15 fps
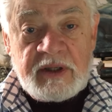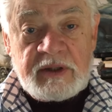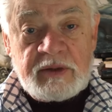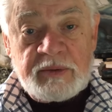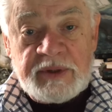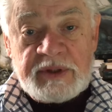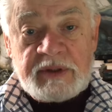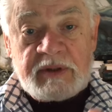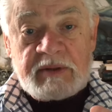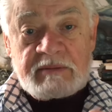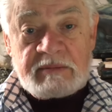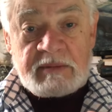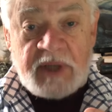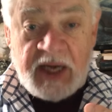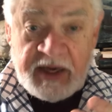You either
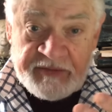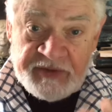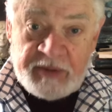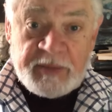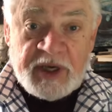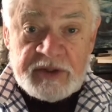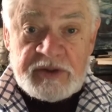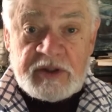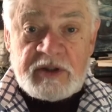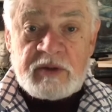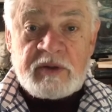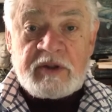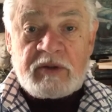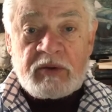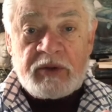have him
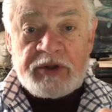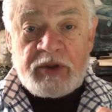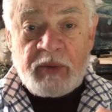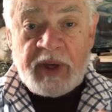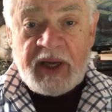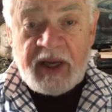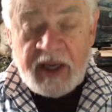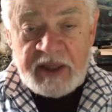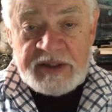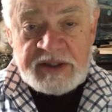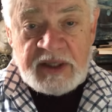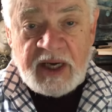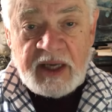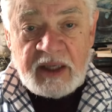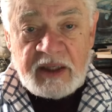executed or you
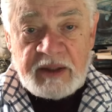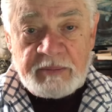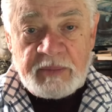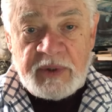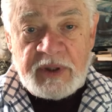exile him.